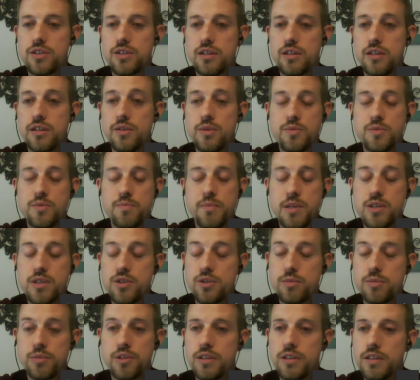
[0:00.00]
was
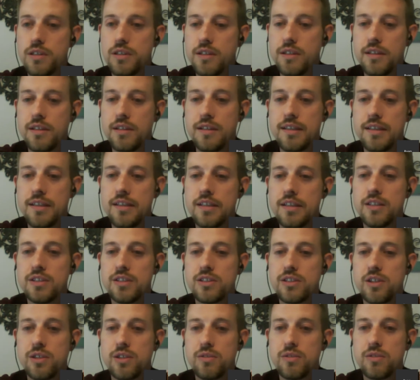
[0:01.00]
miserable.
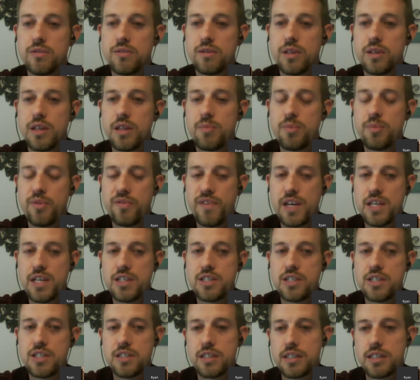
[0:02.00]
So
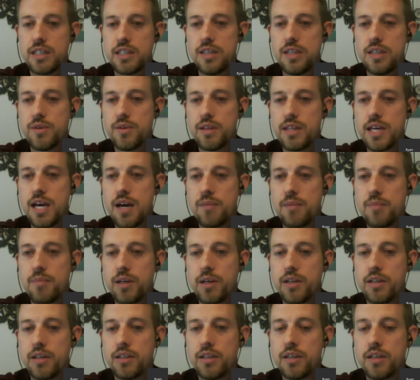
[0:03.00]
prevention is the key with that.
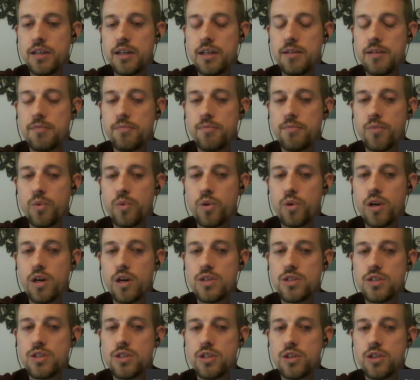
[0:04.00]
But we're
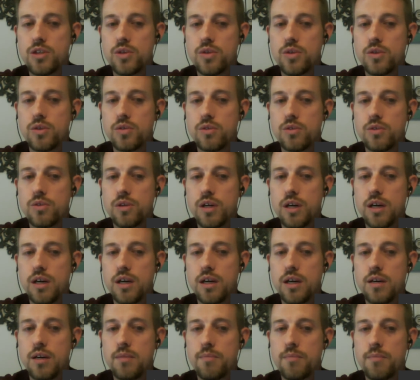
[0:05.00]
also,
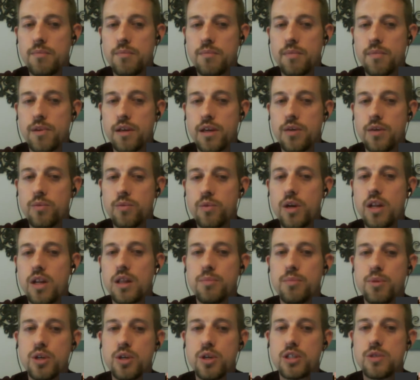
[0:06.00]
in one of the
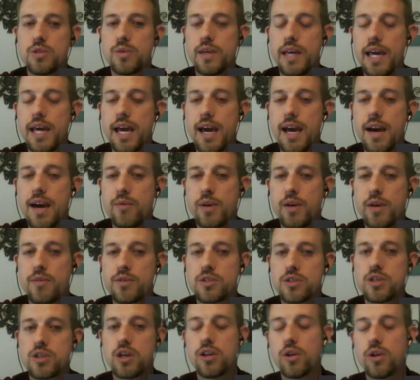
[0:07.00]
books that we have
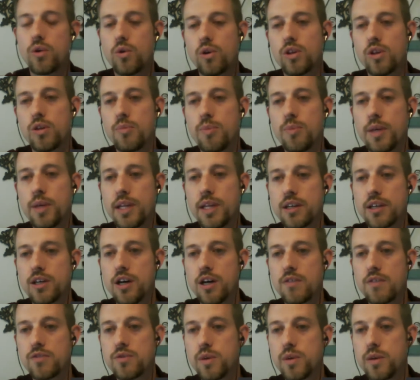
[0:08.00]
what's called the orthopedic
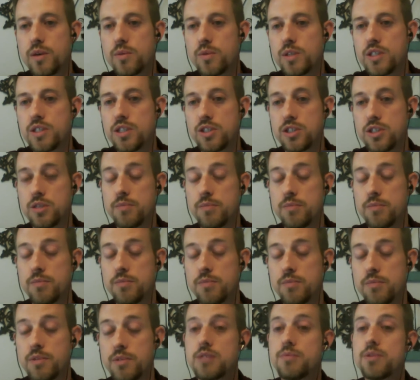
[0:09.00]
golf swing, which is some
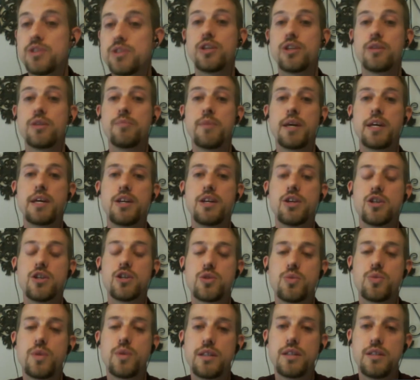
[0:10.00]
adjustments you can make in your
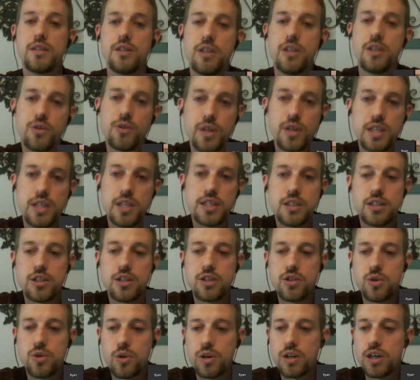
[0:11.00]
swing to decrease the
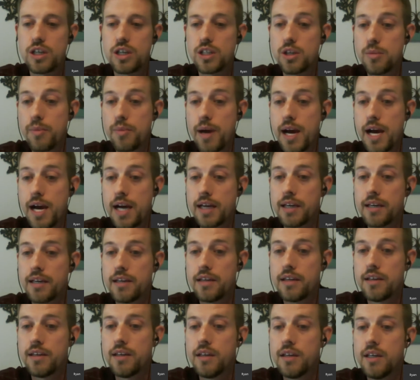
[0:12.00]
torque on your back,
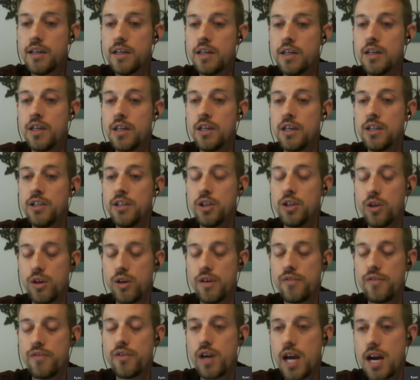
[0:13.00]

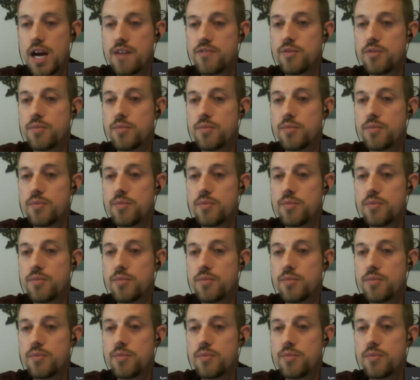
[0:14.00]
if you're having